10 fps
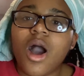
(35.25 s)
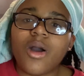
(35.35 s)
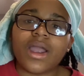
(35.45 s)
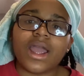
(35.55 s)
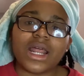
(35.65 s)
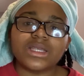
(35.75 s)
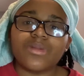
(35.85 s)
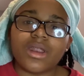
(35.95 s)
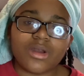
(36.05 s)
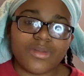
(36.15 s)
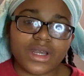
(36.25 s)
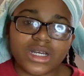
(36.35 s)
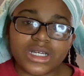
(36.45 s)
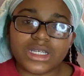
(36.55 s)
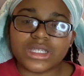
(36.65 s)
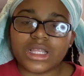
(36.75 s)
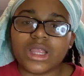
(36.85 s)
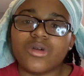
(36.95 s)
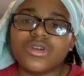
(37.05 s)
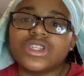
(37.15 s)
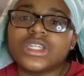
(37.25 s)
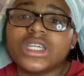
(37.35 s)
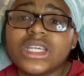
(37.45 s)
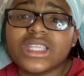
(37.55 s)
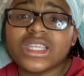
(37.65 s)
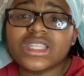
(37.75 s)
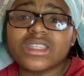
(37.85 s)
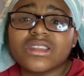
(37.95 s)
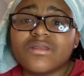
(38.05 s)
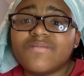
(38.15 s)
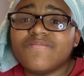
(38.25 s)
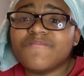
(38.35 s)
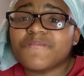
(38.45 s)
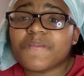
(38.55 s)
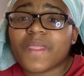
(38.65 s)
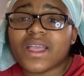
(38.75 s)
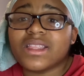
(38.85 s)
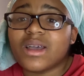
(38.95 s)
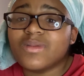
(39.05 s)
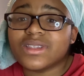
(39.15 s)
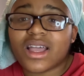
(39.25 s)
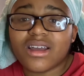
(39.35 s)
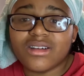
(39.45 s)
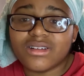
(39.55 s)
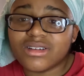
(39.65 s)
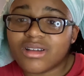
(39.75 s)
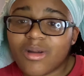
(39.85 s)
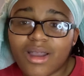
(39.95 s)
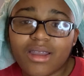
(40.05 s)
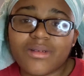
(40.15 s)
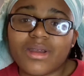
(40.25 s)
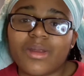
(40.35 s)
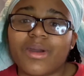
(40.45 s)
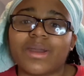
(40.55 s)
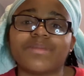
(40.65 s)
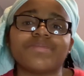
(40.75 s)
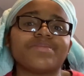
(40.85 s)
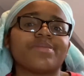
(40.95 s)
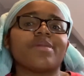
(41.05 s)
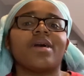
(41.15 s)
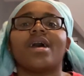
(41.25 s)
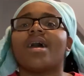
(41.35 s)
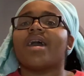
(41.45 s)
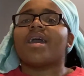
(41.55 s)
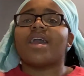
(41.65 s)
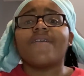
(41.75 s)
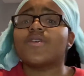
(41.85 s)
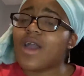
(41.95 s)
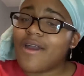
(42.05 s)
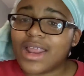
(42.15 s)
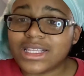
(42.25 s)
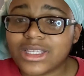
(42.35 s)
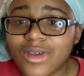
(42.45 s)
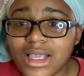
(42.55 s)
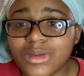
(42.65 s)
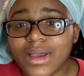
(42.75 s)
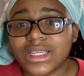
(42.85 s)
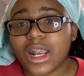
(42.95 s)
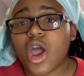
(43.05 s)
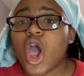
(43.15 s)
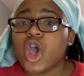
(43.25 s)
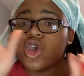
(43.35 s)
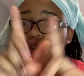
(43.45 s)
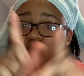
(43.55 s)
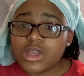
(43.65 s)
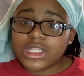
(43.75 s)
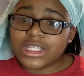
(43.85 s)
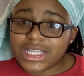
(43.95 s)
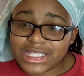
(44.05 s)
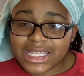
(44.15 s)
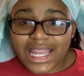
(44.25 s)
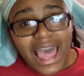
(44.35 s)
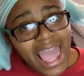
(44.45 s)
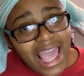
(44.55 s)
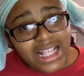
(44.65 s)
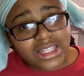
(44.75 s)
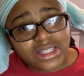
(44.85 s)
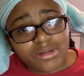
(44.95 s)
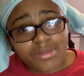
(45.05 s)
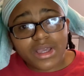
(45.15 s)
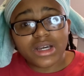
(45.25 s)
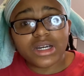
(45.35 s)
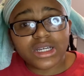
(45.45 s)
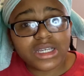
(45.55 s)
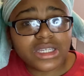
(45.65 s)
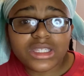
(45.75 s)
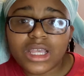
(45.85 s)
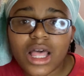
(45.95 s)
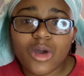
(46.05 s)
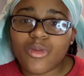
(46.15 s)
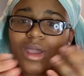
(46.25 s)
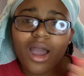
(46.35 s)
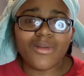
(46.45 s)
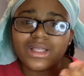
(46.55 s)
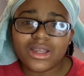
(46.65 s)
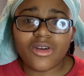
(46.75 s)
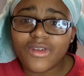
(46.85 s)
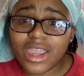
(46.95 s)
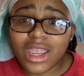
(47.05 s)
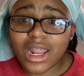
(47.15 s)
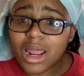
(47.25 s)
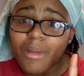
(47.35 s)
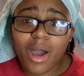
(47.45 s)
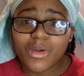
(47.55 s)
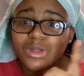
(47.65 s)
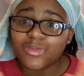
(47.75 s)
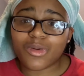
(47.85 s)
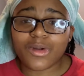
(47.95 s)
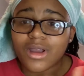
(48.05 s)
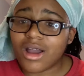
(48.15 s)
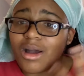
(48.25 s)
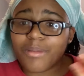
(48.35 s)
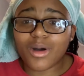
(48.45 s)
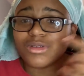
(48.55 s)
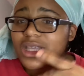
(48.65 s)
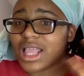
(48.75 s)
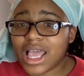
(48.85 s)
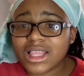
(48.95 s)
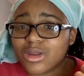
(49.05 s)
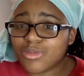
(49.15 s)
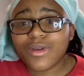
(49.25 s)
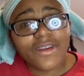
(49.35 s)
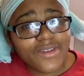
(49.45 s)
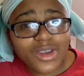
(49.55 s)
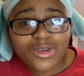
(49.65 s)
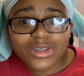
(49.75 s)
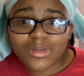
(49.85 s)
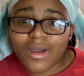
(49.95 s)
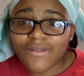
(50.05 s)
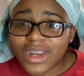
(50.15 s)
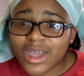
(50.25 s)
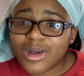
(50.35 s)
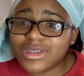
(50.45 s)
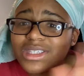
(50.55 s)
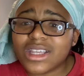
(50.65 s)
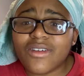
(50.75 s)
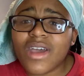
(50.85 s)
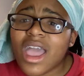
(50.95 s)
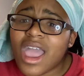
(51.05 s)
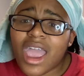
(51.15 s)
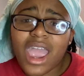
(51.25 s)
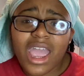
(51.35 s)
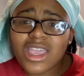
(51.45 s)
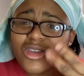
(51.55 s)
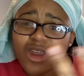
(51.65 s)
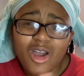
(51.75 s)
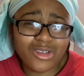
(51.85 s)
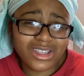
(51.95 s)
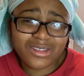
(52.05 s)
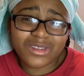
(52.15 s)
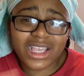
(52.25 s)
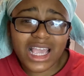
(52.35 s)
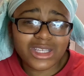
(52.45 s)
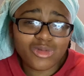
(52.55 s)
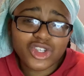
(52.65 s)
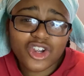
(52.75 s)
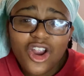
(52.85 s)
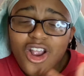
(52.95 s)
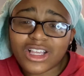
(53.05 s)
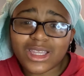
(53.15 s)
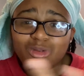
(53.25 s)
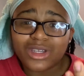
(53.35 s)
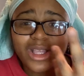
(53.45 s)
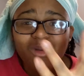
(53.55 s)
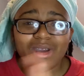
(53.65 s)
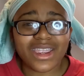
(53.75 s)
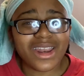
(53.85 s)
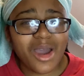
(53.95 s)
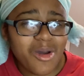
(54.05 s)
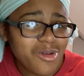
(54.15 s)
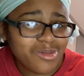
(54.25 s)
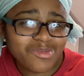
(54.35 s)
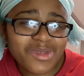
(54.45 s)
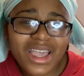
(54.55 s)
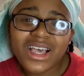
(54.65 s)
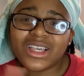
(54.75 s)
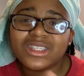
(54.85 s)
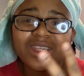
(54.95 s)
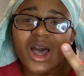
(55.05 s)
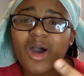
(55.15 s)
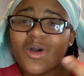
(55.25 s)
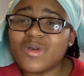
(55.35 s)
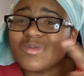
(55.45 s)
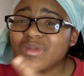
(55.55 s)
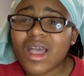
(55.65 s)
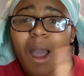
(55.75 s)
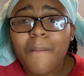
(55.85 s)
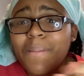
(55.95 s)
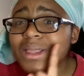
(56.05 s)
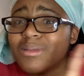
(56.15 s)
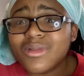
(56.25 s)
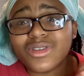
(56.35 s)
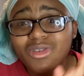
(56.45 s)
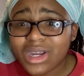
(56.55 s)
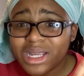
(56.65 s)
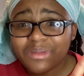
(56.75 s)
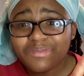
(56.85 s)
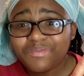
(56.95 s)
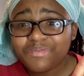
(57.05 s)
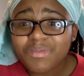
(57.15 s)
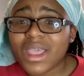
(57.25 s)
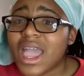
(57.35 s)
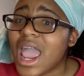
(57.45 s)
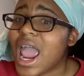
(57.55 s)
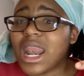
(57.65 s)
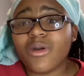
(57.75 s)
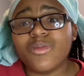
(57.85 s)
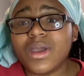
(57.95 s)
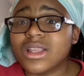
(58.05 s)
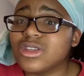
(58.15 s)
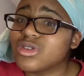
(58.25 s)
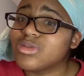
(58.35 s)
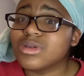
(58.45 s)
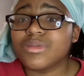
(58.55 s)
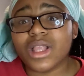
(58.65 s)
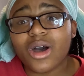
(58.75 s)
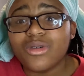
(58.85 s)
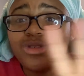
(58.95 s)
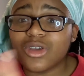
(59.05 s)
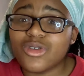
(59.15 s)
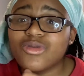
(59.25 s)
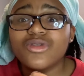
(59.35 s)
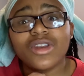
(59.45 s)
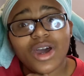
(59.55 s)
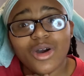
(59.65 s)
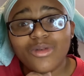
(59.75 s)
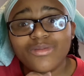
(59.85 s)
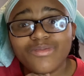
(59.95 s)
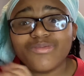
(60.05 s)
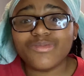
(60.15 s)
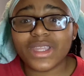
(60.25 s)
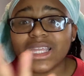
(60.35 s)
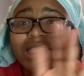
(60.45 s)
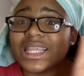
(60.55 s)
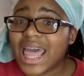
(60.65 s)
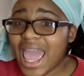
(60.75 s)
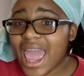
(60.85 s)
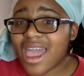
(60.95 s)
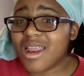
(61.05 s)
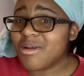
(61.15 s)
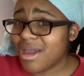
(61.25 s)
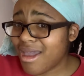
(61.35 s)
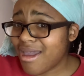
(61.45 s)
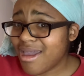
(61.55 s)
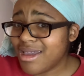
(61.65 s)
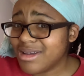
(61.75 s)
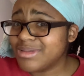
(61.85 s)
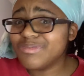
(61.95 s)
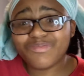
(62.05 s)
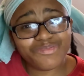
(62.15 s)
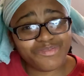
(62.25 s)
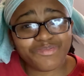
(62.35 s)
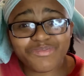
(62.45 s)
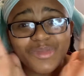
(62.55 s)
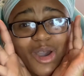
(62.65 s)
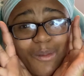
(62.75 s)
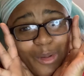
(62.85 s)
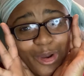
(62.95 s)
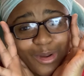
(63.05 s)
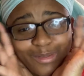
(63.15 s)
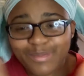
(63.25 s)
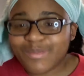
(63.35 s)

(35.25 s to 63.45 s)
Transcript: Okay, that's better because Lord Jesus, that was not good. Okay. Anyway. If you have not subscribed to my channel, you need to get into that because we always live over here and I'm always uh, posting my little previews of my videos and stuff. And, you know, to, to catch up with your girl, see what she's doing, you know? So, I'm going to put them on the screen and it will be in the description below so you, you know, get into that, okay? Part.